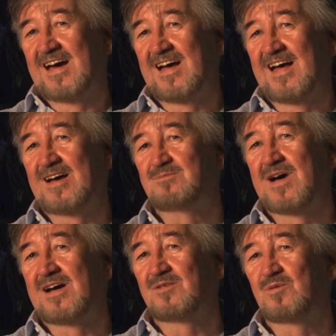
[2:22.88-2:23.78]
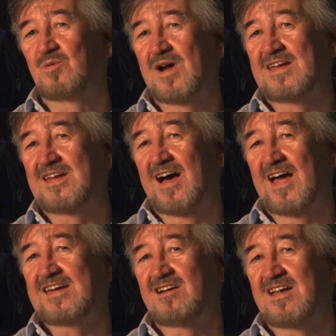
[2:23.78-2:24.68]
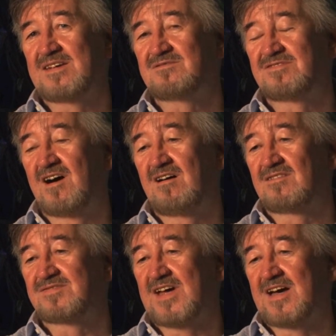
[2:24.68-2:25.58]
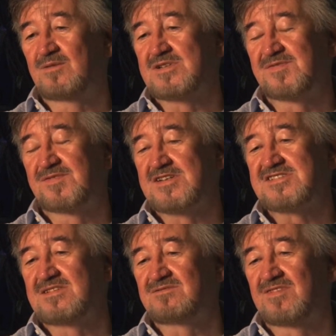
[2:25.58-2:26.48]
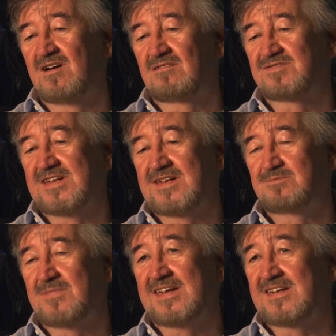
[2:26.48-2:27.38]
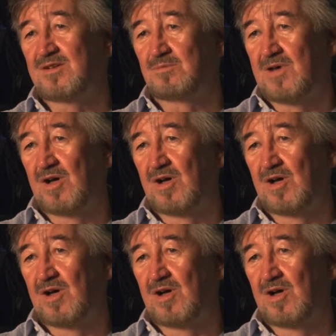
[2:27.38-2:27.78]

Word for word: Um, when I got involved, I was first involved in making the